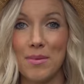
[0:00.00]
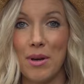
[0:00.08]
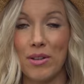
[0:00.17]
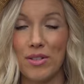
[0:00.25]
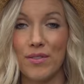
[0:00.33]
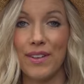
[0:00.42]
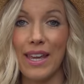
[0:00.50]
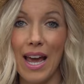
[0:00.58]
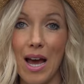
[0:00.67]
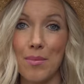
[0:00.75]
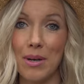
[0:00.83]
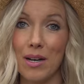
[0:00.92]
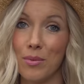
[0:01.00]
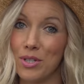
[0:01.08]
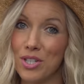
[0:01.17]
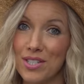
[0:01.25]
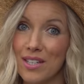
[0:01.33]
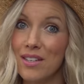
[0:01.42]
the amount of GABA,
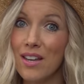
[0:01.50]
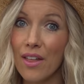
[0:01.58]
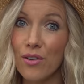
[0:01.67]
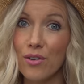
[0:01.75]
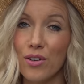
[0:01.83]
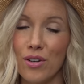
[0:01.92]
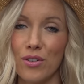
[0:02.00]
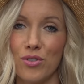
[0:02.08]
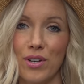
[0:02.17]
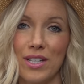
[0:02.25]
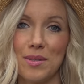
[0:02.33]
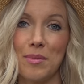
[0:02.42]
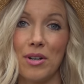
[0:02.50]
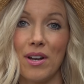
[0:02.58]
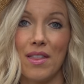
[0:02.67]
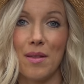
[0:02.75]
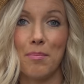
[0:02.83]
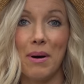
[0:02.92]
which is another
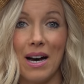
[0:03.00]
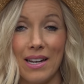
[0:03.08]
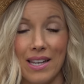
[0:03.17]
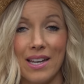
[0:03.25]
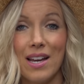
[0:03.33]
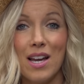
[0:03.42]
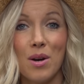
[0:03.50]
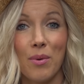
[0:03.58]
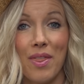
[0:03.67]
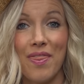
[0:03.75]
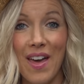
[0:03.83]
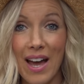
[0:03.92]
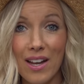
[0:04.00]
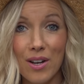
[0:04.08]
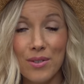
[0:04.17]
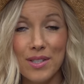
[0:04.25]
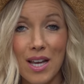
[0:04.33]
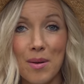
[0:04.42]
neurotransmitter in the body. When that
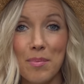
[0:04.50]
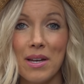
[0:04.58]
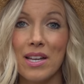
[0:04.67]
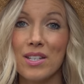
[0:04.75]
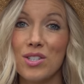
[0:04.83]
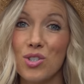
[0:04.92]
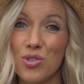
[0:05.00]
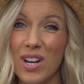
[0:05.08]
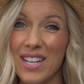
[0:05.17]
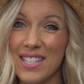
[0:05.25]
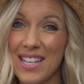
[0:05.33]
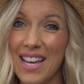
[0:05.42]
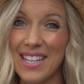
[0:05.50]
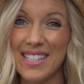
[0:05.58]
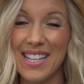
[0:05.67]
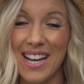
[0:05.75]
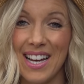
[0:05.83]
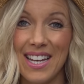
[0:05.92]
goes up, stress,
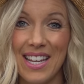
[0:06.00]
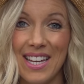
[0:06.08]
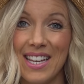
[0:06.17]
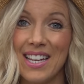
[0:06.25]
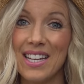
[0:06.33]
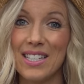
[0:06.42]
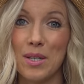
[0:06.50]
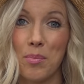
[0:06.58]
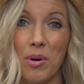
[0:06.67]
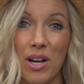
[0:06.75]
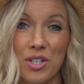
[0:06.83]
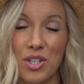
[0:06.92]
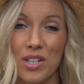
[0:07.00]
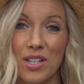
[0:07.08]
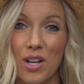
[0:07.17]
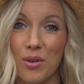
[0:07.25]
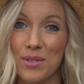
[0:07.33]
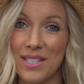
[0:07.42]
anxiety,
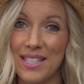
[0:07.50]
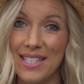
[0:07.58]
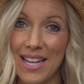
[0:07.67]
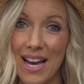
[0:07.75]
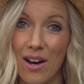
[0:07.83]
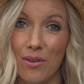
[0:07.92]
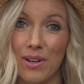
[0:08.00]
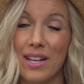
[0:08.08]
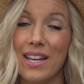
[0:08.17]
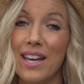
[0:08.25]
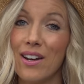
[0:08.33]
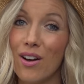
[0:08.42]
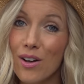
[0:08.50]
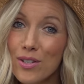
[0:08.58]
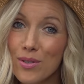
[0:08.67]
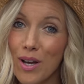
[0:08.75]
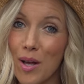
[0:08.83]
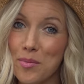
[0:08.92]
depression goes down. It
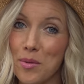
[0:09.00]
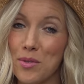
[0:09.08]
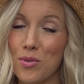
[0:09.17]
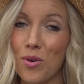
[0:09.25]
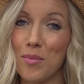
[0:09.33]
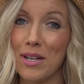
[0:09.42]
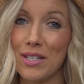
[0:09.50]
also helps with sore